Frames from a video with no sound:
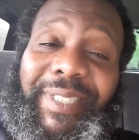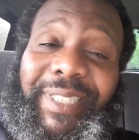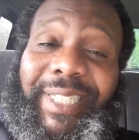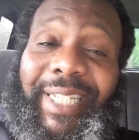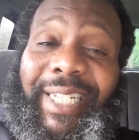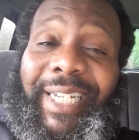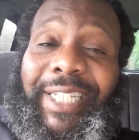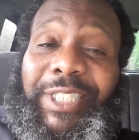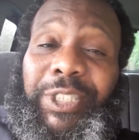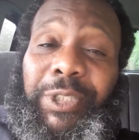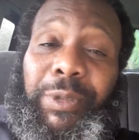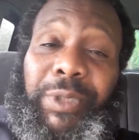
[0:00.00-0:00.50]

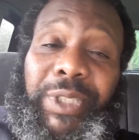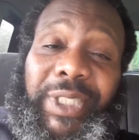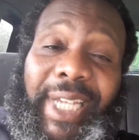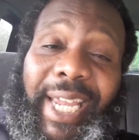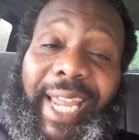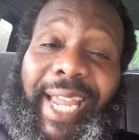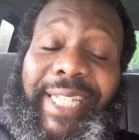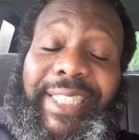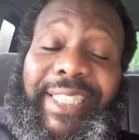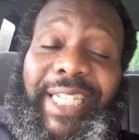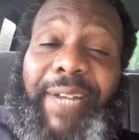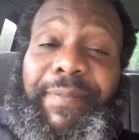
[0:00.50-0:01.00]
this will
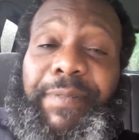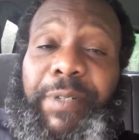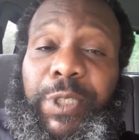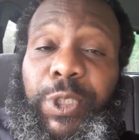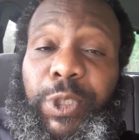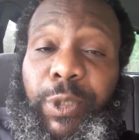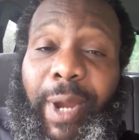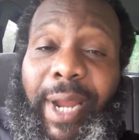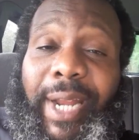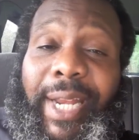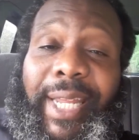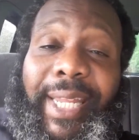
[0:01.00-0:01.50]
change after
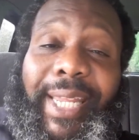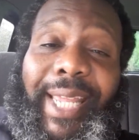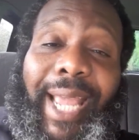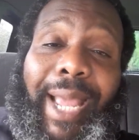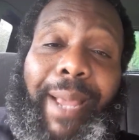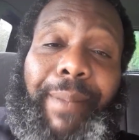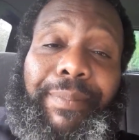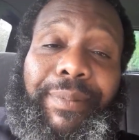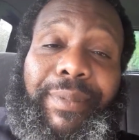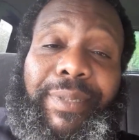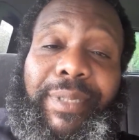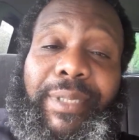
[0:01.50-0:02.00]
training
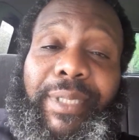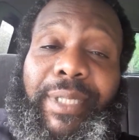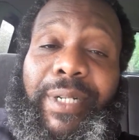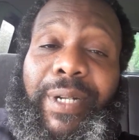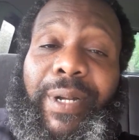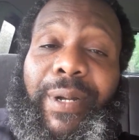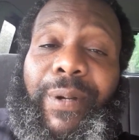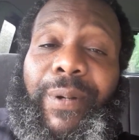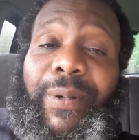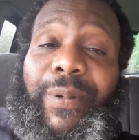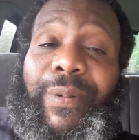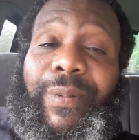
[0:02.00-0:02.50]
camps.
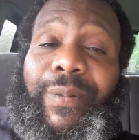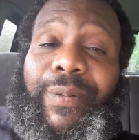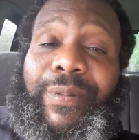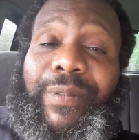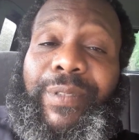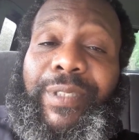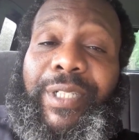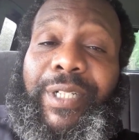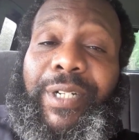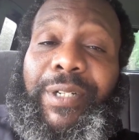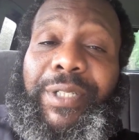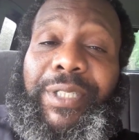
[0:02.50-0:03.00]

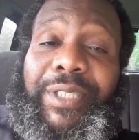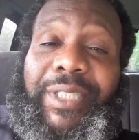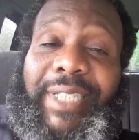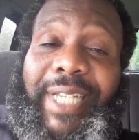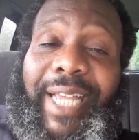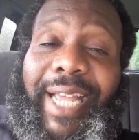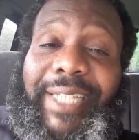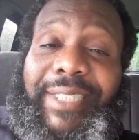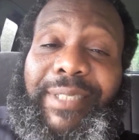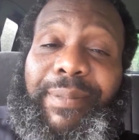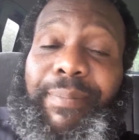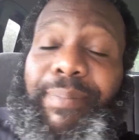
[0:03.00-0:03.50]
You see
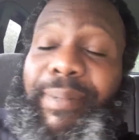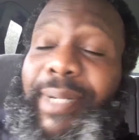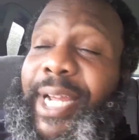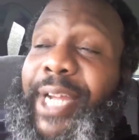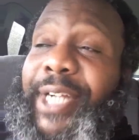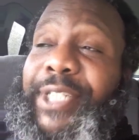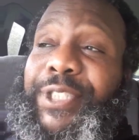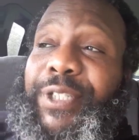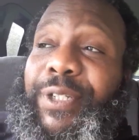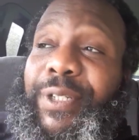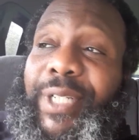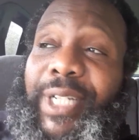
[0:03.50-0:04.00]
how some
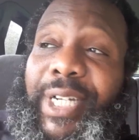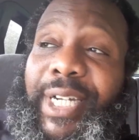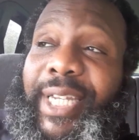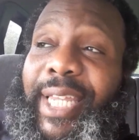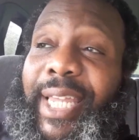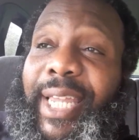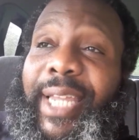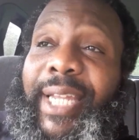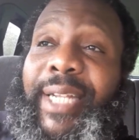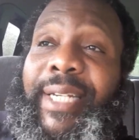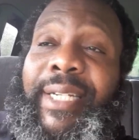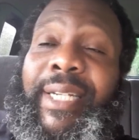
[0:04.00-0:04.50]
players are
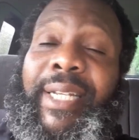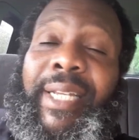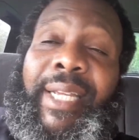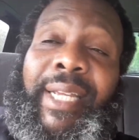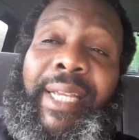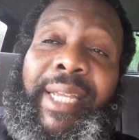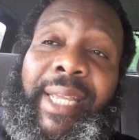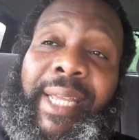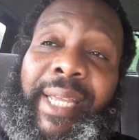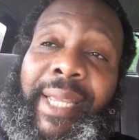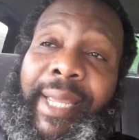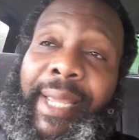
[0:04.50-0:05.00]
looking
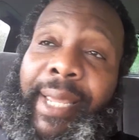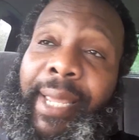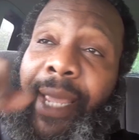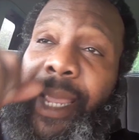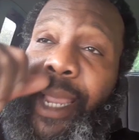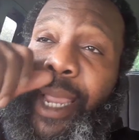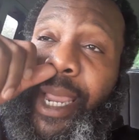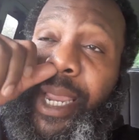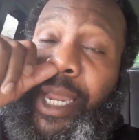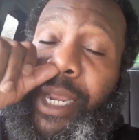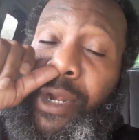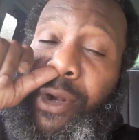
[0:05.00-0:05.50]

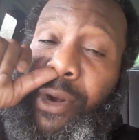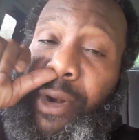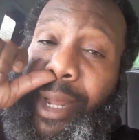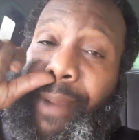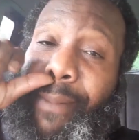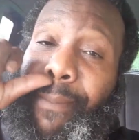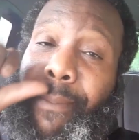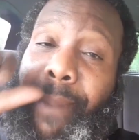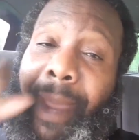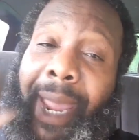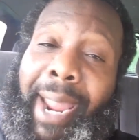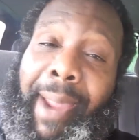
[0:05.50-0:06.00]
and, there
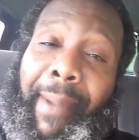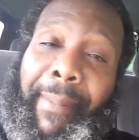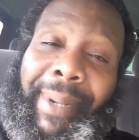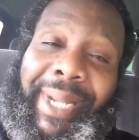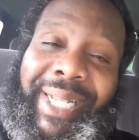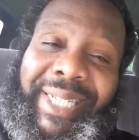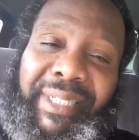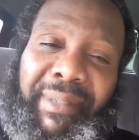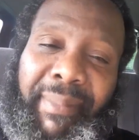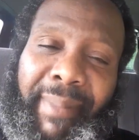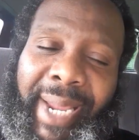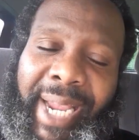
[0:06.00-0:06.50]
may
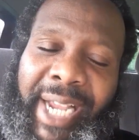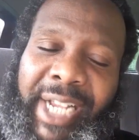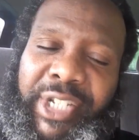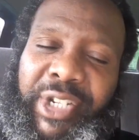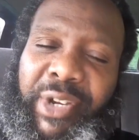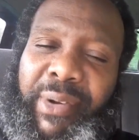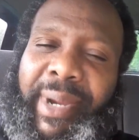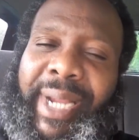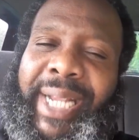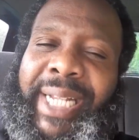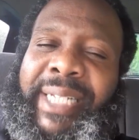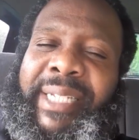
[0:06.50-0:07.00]
be some
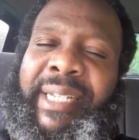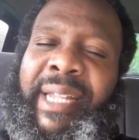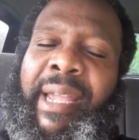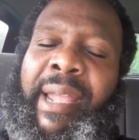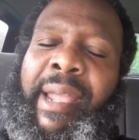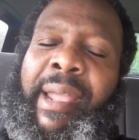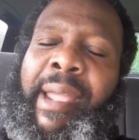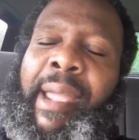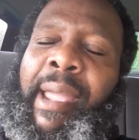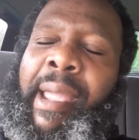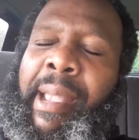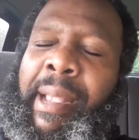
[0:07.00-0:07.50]
injuries.
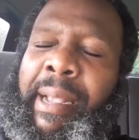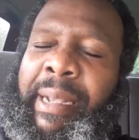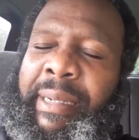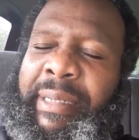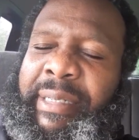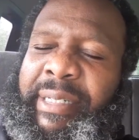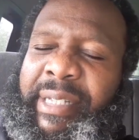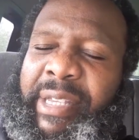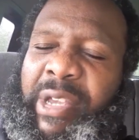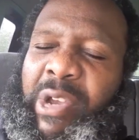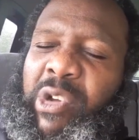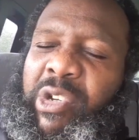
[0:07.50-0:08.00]

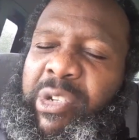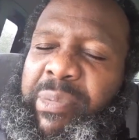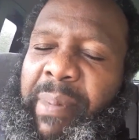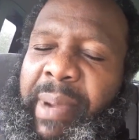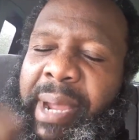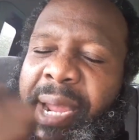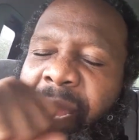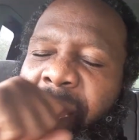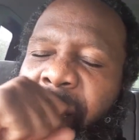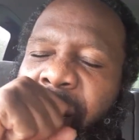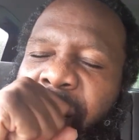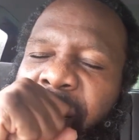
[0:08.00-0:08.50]
Excuse
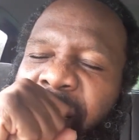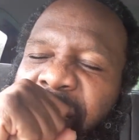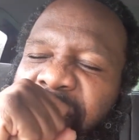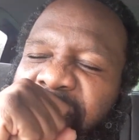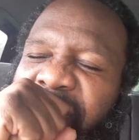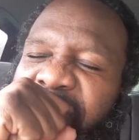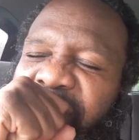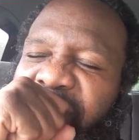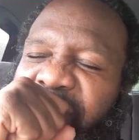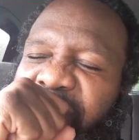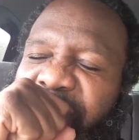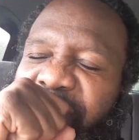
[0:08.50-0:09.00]
me.
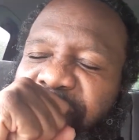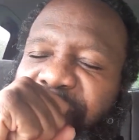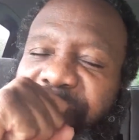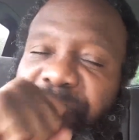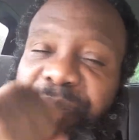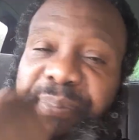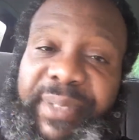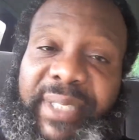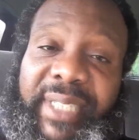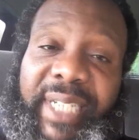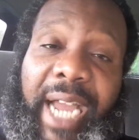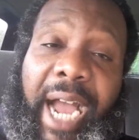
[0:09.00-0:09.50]

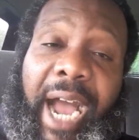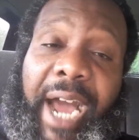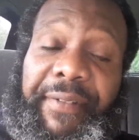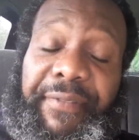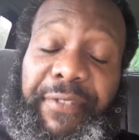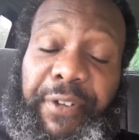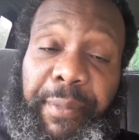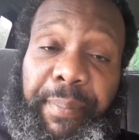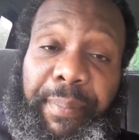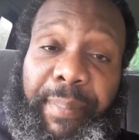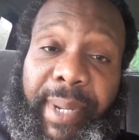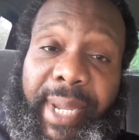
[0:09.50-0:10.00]
God
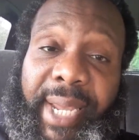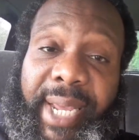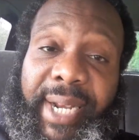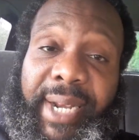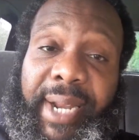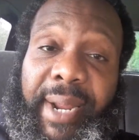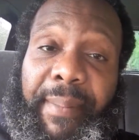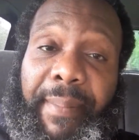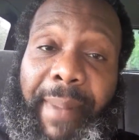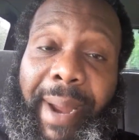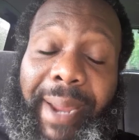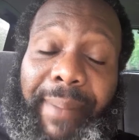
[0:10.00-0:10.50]
forbid
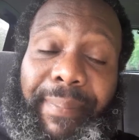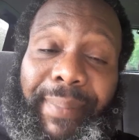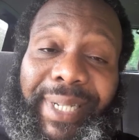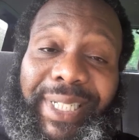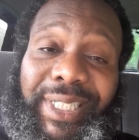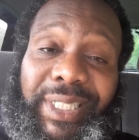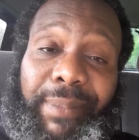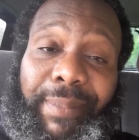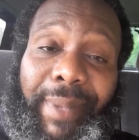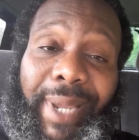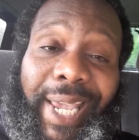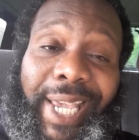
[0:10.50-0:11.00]
there might be
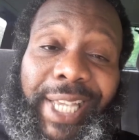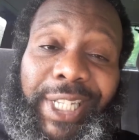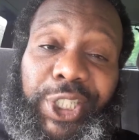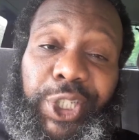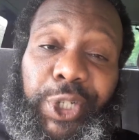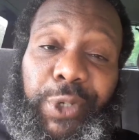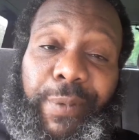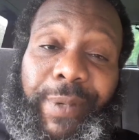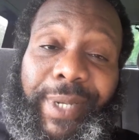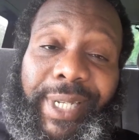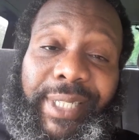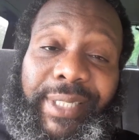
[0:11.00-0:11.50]
some
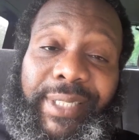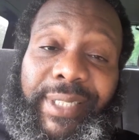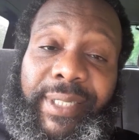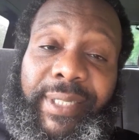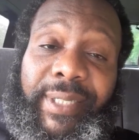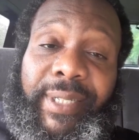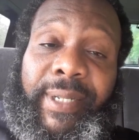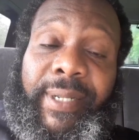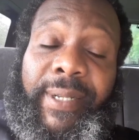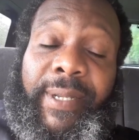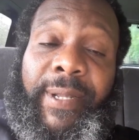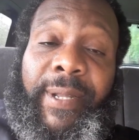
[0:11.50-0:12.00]
injuries.
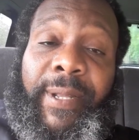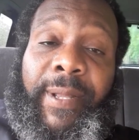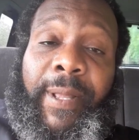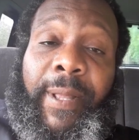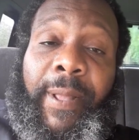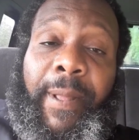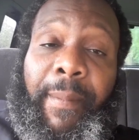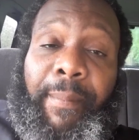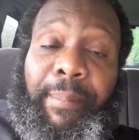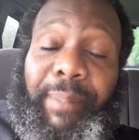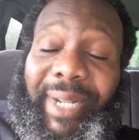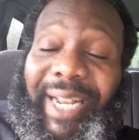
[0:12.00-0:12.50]

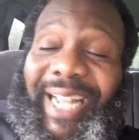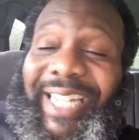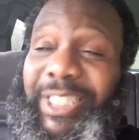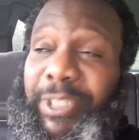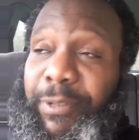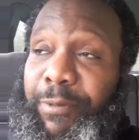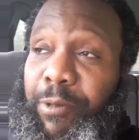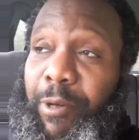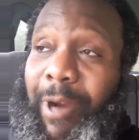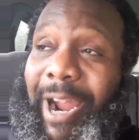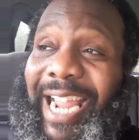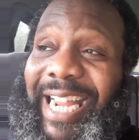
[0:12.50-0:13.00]
But as
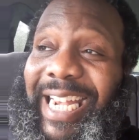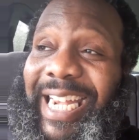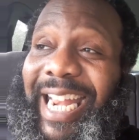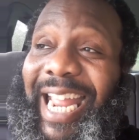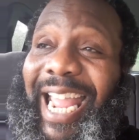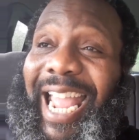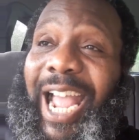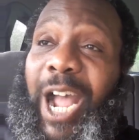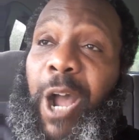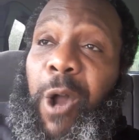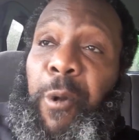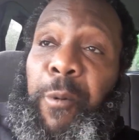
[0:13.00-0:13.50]
of right
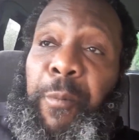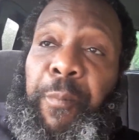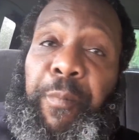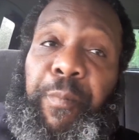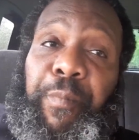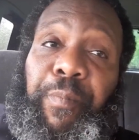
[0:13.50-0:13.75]
now,